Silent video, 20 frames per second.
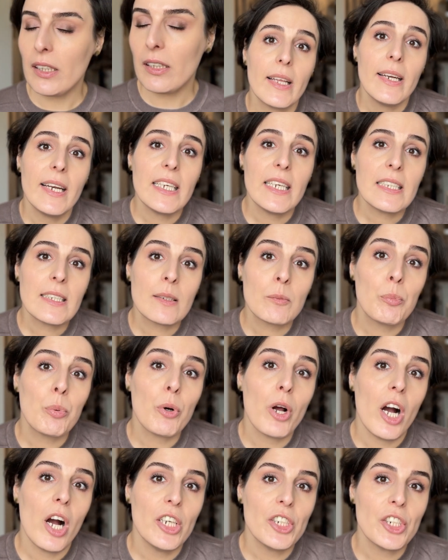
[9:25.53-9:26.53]
The next
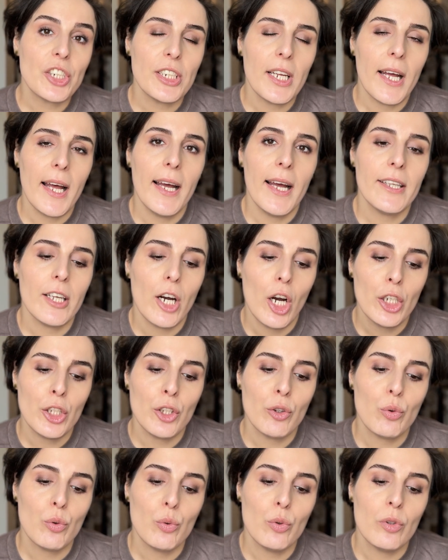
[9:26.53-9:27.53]
brush that I
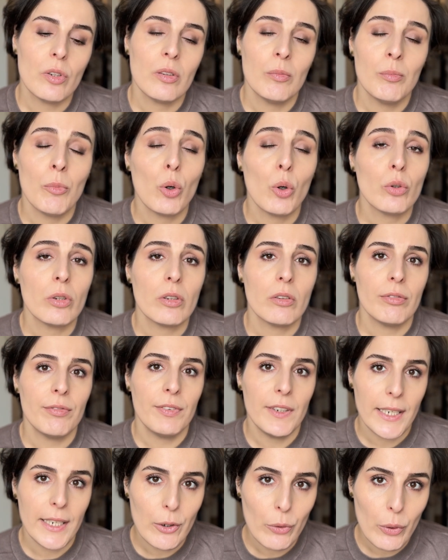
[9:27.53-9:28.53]
use most
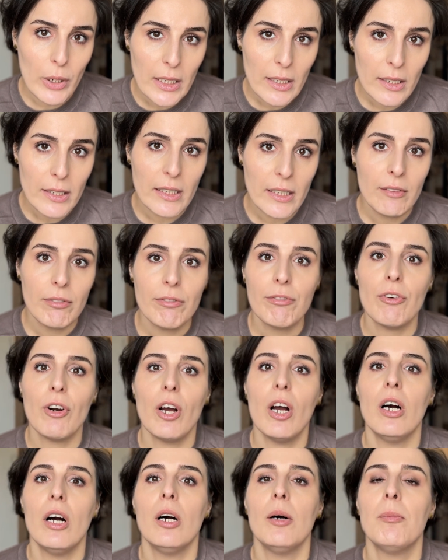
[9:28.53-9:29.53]
frequently
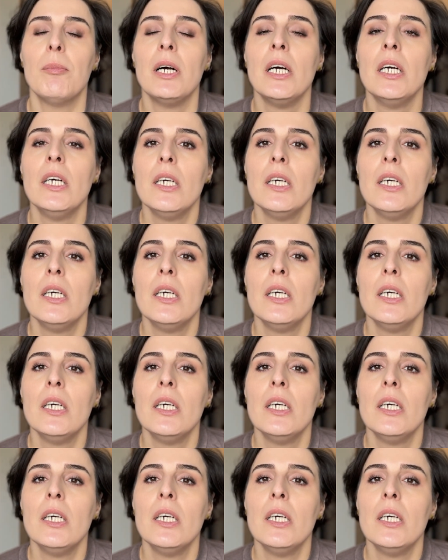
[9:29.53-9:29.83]
from